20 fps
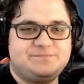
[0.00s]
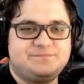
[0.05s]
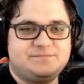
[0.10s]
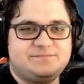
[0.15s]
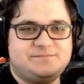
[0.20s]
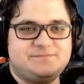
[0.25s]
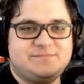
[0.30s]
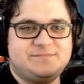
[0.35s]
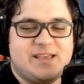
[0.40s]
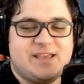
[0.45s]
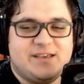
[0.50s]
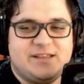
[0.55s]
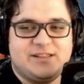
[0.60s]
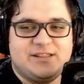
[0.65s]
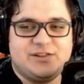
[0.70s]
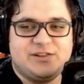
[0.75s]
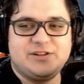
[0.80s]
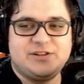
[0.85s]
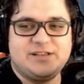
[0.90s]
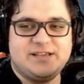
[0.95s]
It
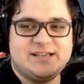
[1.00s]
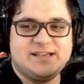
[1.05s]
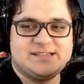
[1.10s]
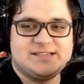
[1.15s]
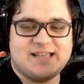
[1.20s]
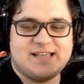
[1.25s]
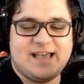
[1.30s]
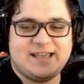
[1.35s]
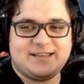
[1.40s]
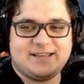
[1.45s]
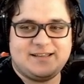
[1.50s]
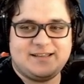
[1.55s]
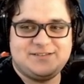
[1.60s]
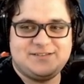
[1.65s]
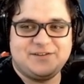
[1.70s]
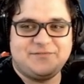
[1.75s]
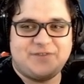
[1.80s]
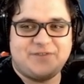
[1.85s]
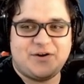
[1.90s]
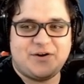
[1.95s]
literally is like
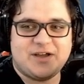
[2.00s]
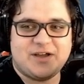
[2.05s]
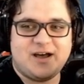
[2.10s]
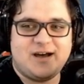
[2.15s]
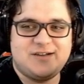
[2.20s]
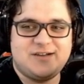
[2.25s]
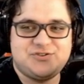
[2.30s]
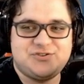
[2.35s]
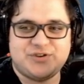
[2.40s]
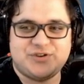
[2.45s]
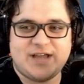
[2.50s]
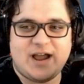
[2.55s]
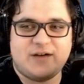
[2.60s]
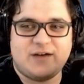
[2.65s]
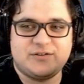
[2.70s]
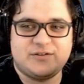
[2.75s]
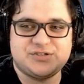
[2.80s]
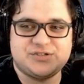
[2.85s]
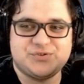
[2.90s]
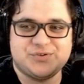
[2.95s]
devote a hundred
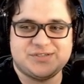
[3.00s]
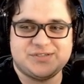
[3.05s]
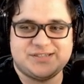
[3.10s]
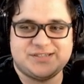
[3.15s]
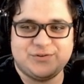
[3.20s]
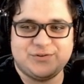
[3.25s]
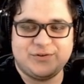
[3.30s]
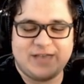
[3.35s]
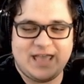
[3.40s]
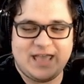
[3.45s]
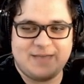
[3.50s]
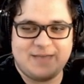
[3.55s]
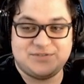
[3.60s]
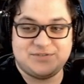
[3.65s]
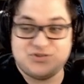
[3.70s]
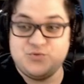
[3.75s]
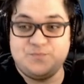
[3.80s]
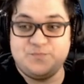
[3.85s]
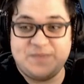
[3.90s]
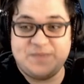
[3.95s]
hours to a single game
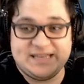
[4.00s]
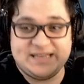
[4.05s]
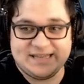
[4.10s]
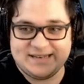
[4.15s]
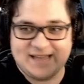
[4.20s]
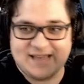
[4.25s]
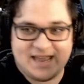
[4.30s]
to beat it,